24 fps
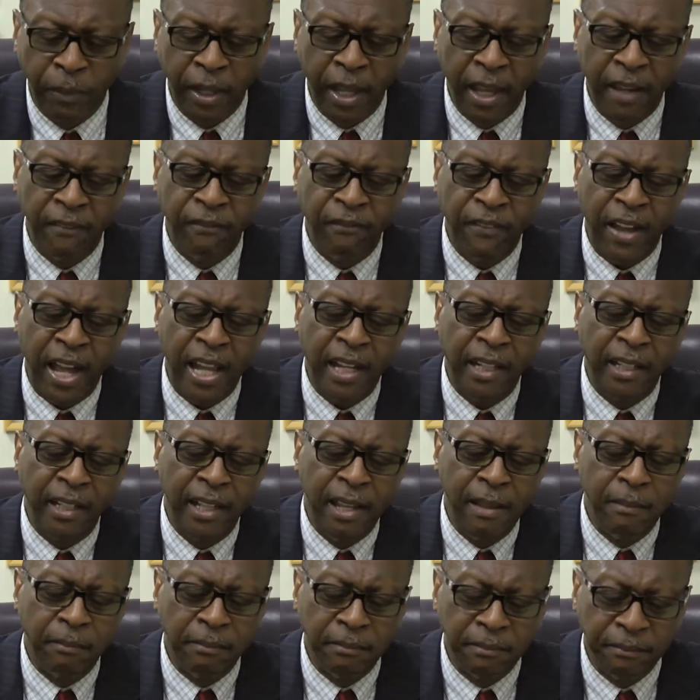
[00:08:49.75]
And
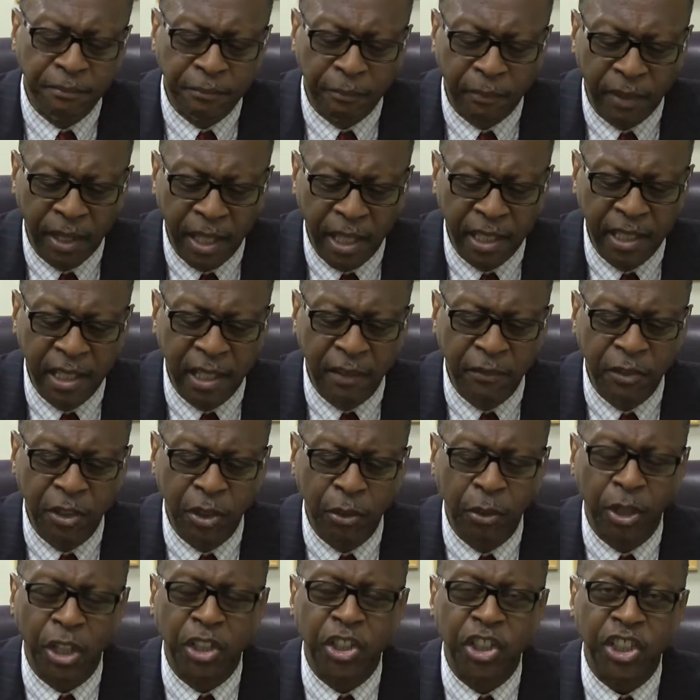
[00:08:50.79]
finally, it gives
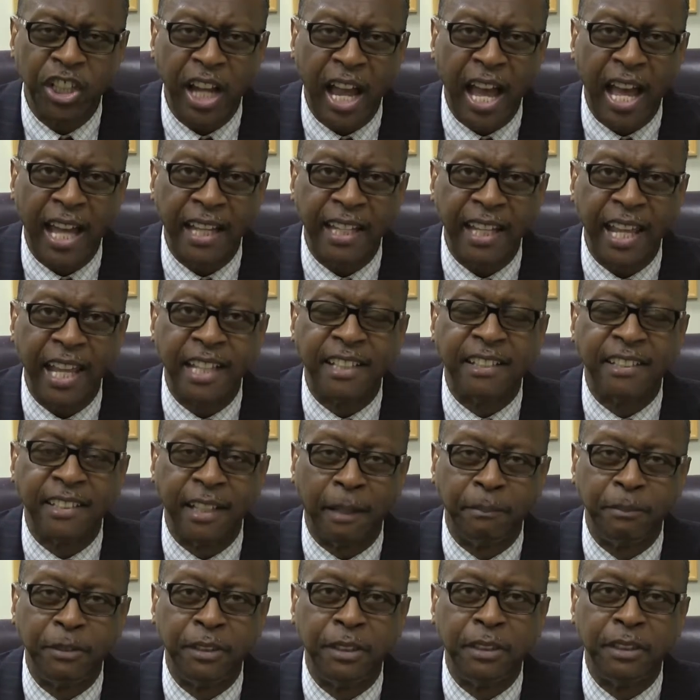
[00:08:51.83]
you a shot at
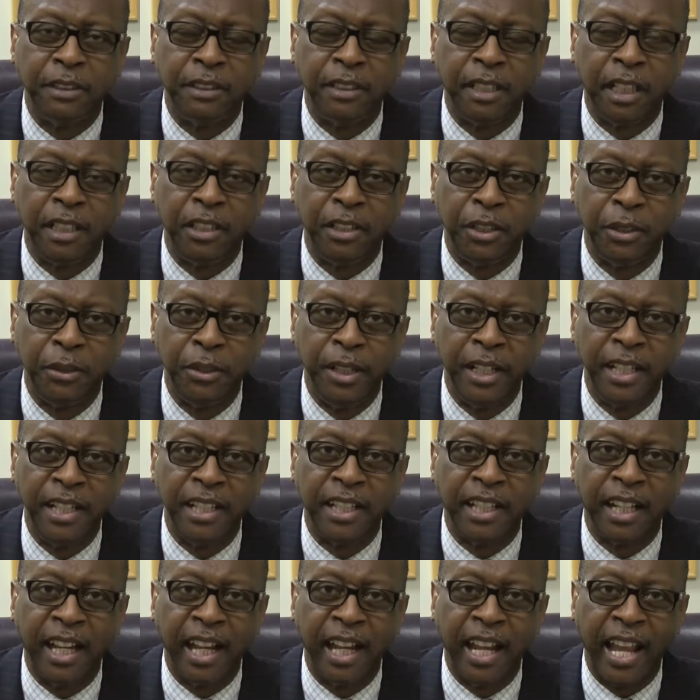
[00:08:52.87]
substituting
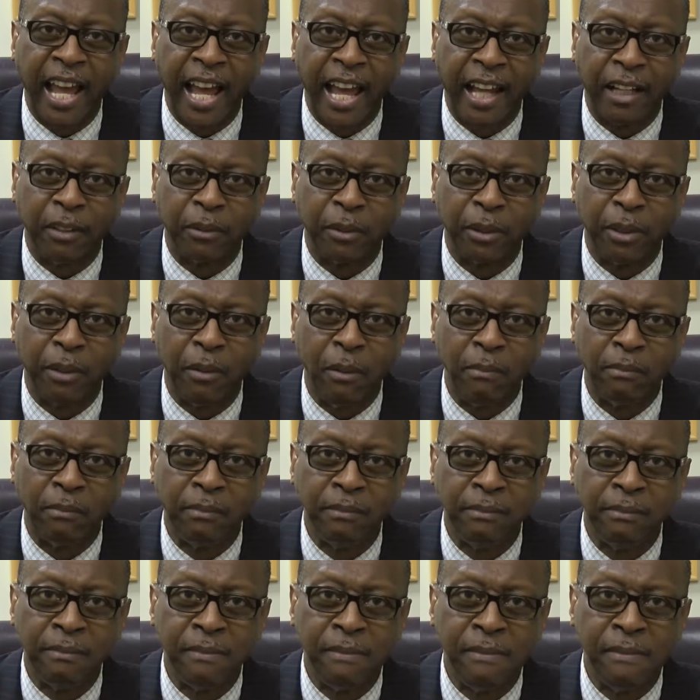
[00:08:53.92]
collateral.
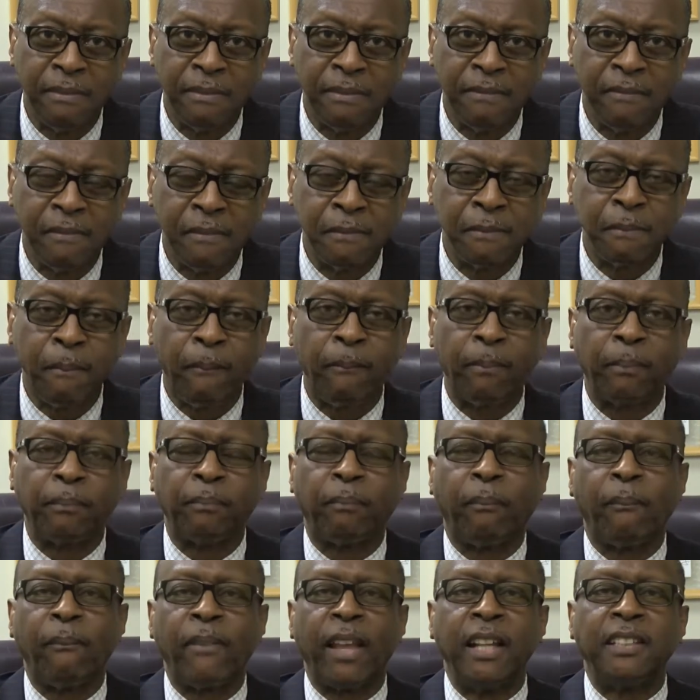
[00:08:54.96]

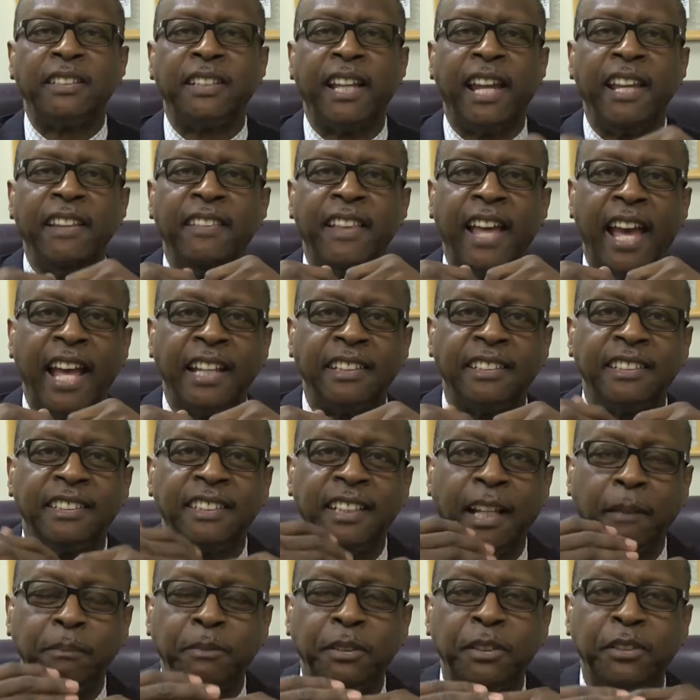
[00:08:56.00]
Say that,
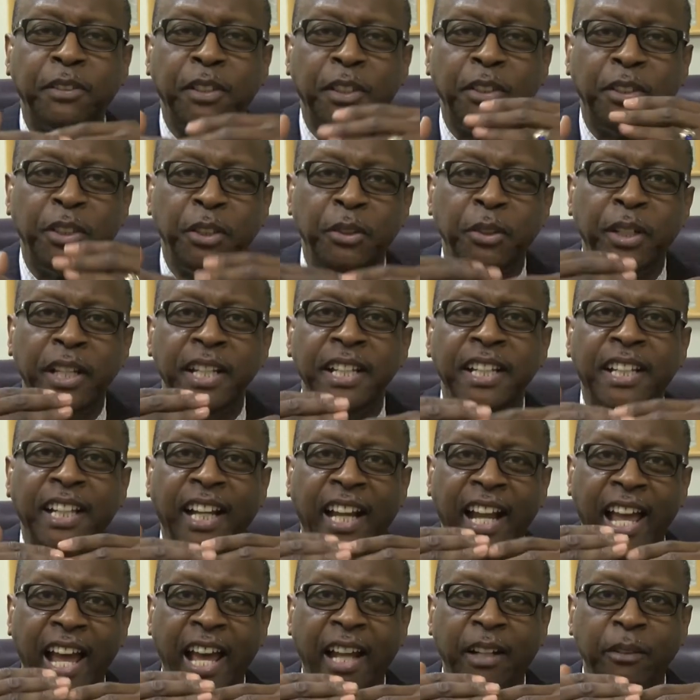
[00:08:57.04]
substituting
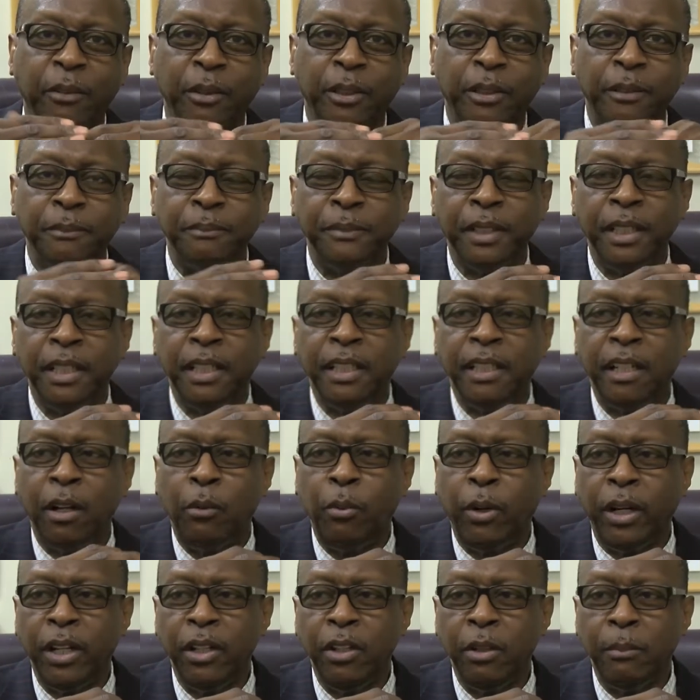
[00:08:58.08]
collateral. Now,
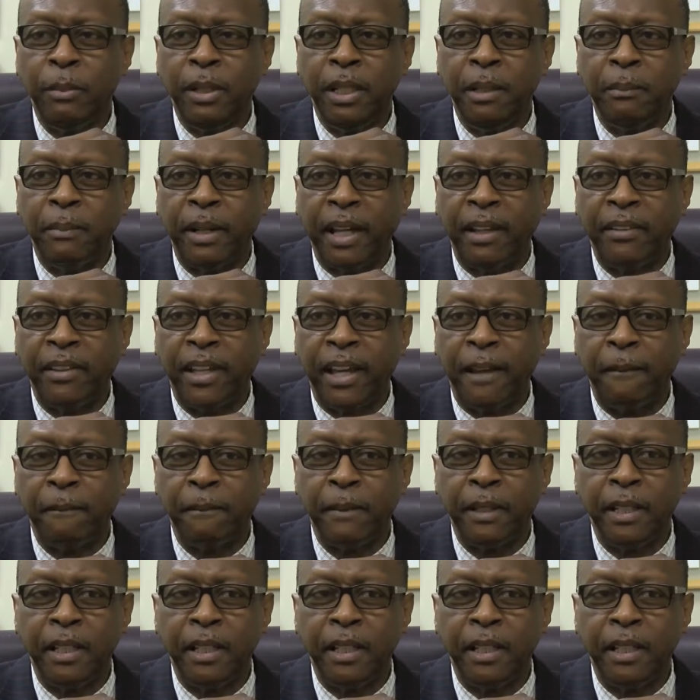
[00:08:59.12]
what do you mean by that?